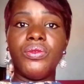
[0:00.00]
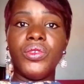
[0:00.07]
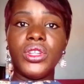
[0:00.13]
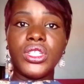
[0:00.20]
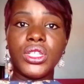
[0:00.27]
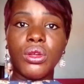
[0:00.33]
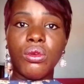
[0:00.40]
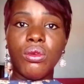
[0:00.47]

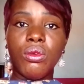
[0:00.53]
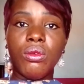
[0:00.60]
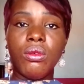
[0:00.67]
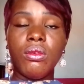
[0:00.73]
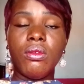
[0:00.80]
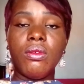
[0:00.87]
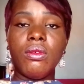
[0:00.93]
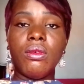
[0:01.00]

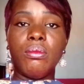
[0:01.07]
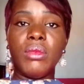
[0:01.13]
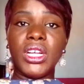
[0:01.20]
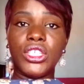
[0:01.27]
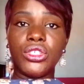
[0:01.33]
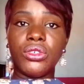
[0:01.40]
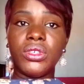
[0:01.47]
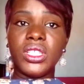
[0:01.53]
physical
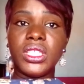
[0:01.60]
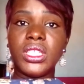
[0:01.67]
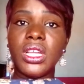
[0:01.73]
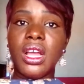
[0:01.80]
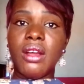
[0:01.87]
maturity